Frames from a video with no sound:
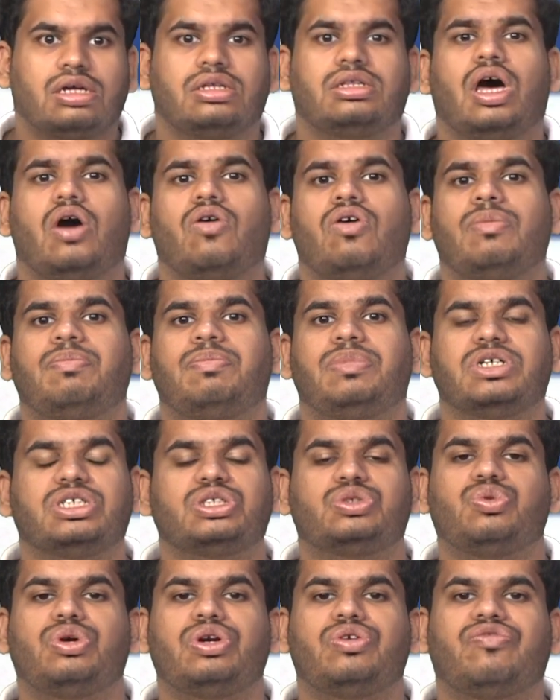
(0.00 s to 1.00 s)
now a
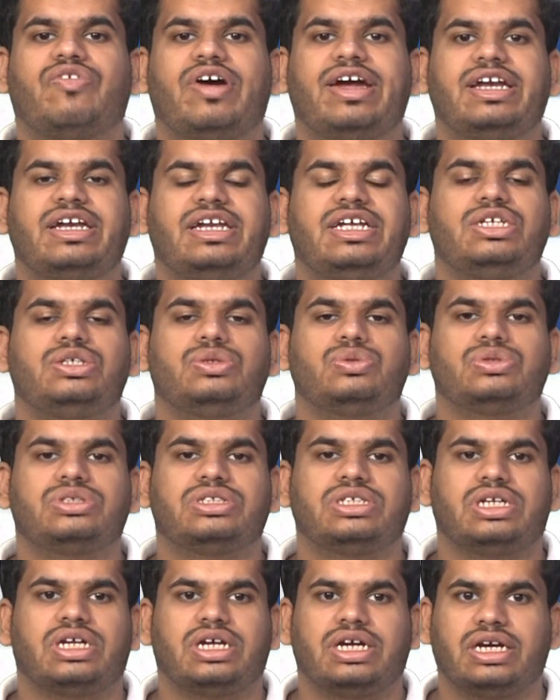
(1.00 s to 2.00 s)
buzzword widely
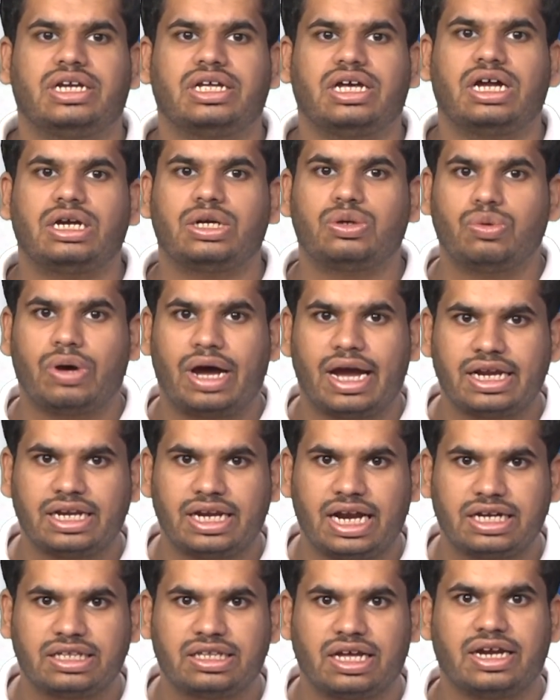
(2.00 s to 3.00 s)
used in India to
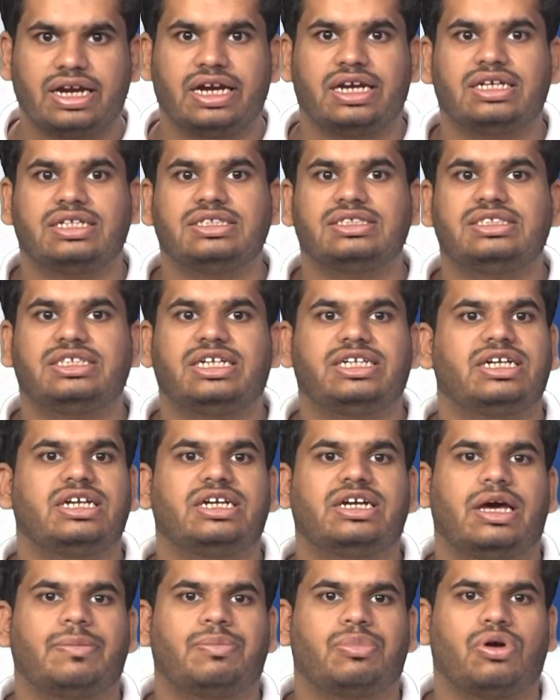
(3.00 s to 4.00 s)
highlight the Indians
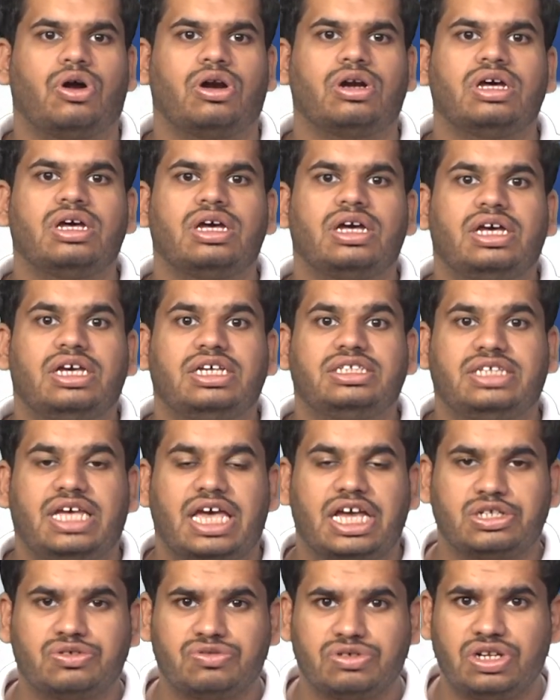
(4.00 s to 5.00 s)
settled abroad is
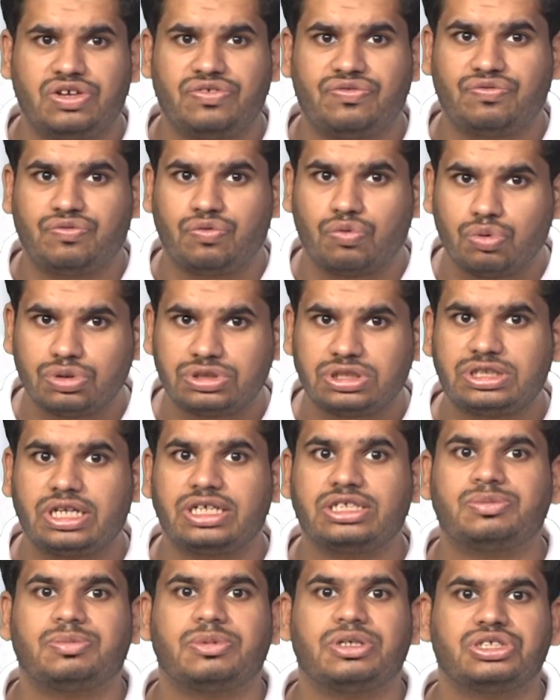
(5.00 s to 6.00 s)
actually forced
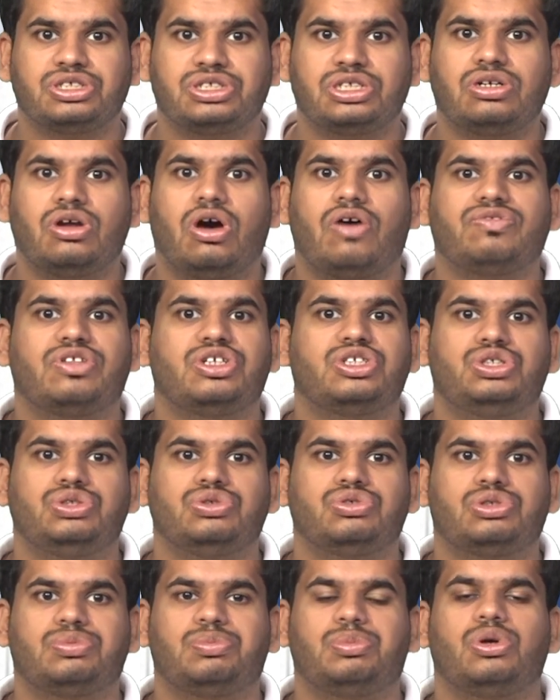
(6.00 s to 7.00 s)
dispersion of the
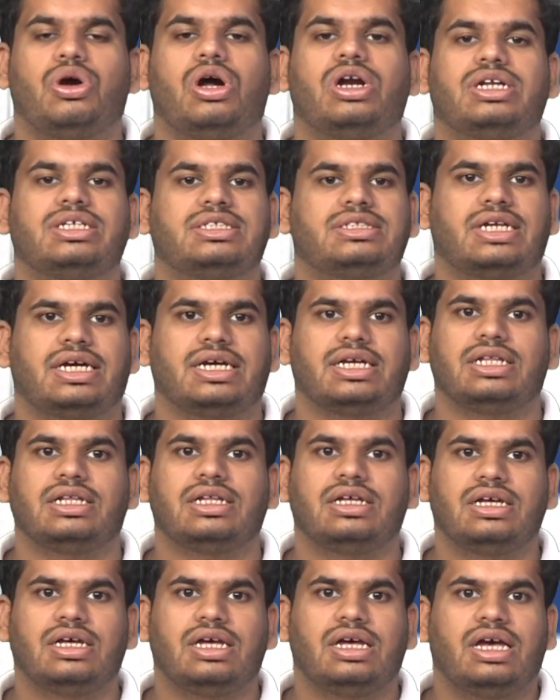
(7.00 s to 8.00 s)
Jews beyond Israel.
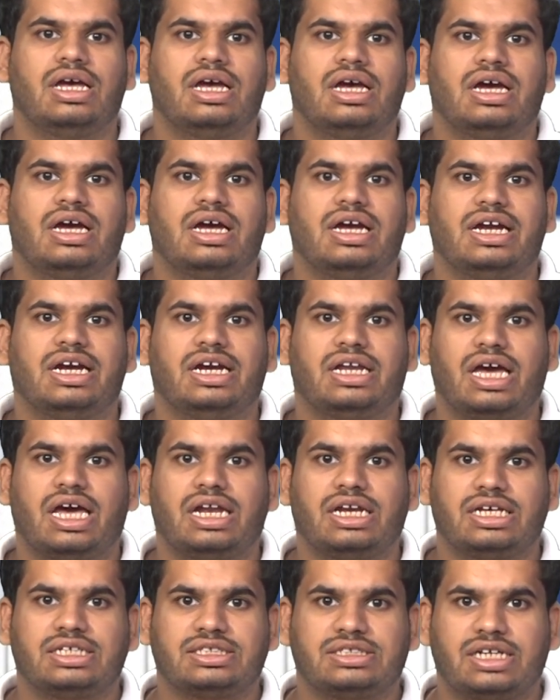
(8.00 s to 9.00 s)
India
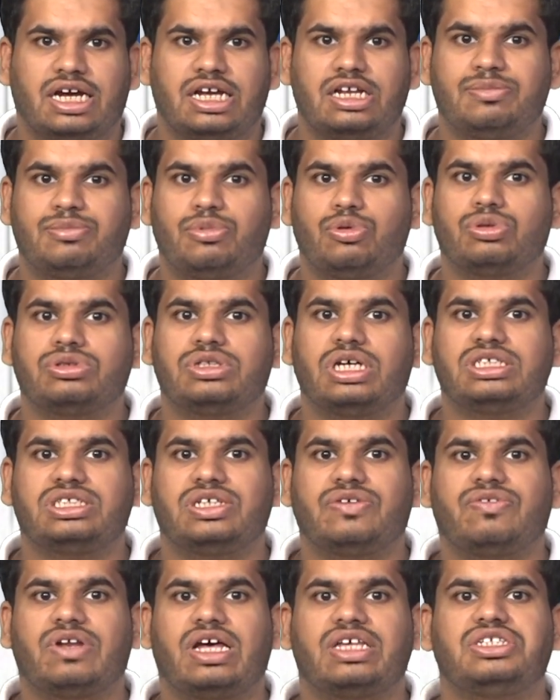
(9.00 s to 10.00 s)
and Israel, both the
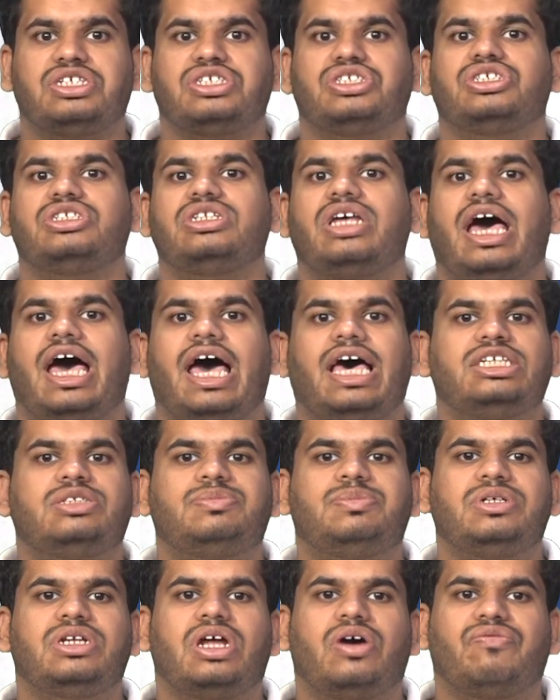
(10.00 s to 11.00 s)
civilization
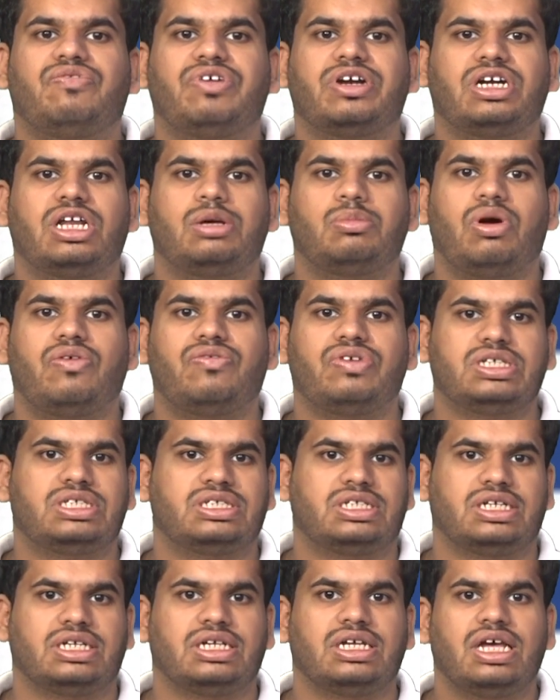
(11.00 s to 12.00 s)
has been a victim of
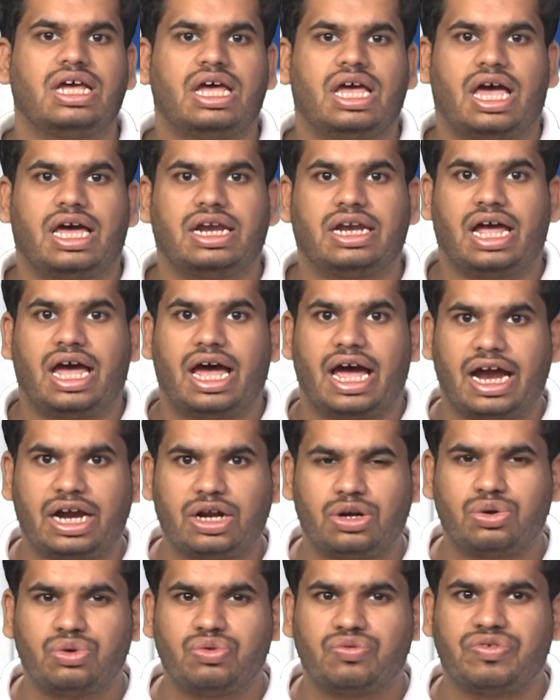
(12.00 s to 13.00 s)
history and
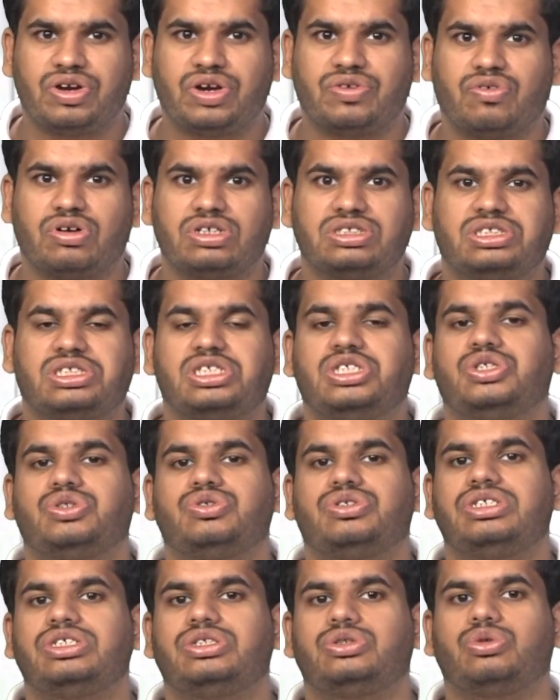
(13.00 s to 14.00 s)
had to wait for
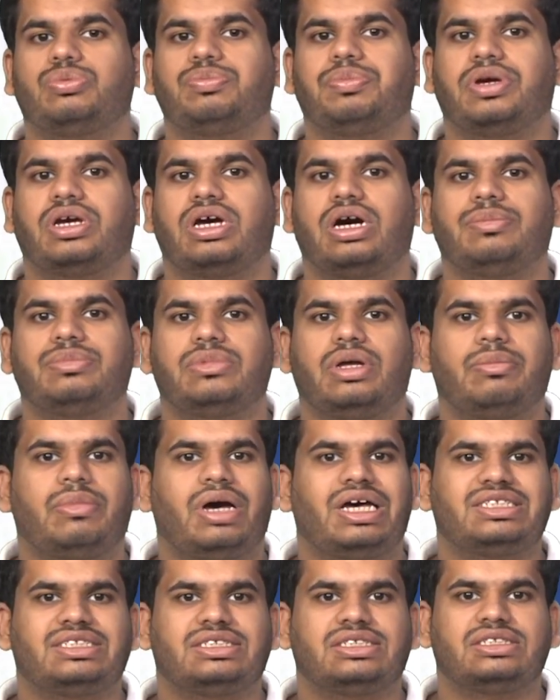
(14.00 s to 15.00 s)
centuries to become the
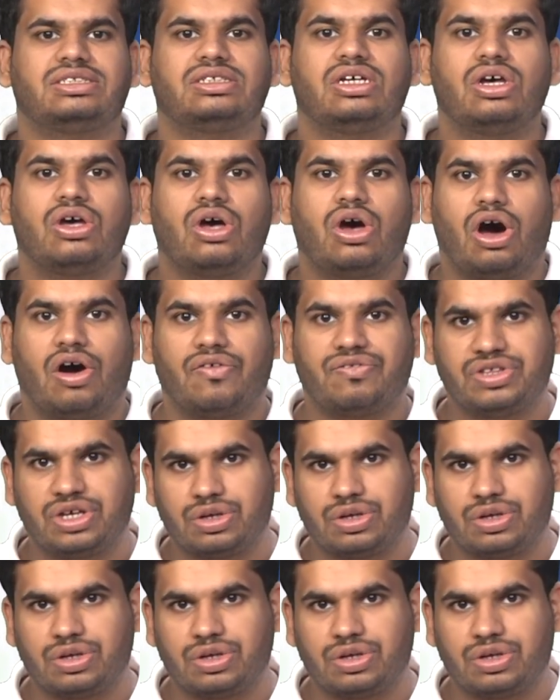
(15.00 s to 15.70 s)
masters of